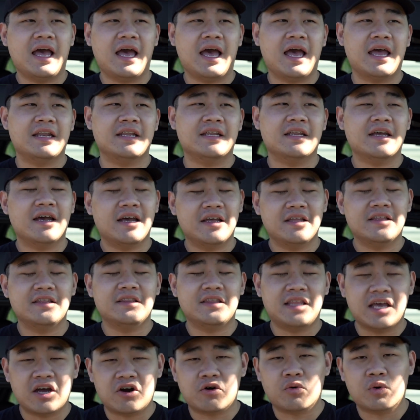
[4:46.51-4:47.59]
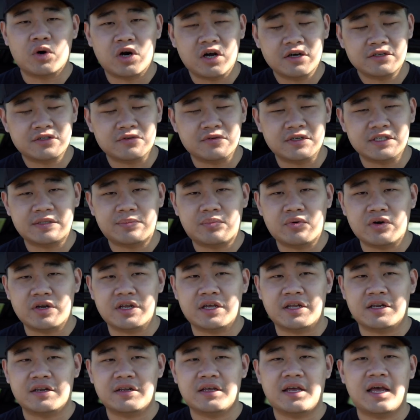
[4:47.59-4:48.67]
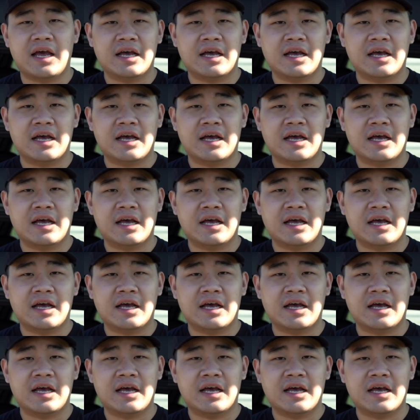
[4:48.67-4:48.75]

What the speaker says: and they were also disappointed,